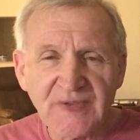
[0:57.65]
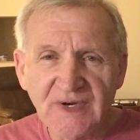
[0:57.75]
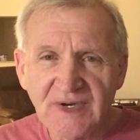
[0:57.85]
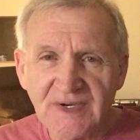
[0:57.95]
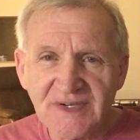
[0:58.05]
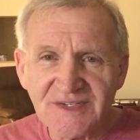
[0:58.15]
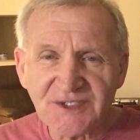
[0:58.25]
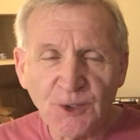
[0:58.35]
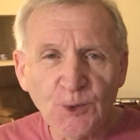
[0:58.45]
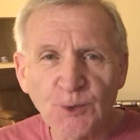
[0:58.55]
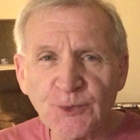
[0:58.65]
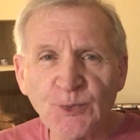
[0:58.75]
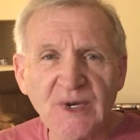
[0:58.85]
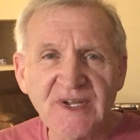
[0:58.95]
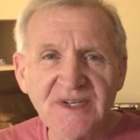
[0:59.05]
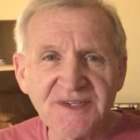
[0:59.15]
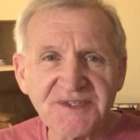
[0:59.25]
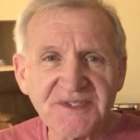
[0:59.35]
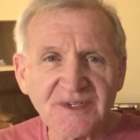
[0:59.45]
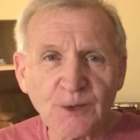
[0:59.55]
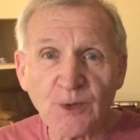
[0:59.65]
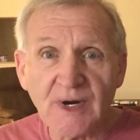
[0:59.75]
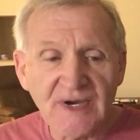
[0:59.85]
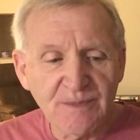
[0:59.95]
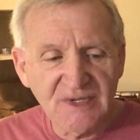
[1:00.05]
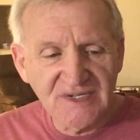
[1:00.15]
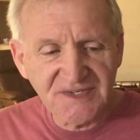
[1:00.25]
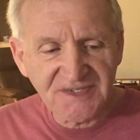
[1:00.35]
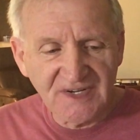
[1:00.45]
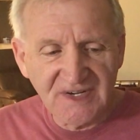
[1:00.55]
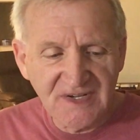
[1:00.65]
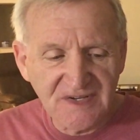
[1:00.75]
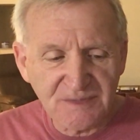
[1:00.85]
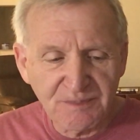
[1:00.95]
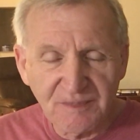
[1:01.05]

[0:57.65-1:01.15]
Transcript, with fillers: uh, is told what his crime is that he is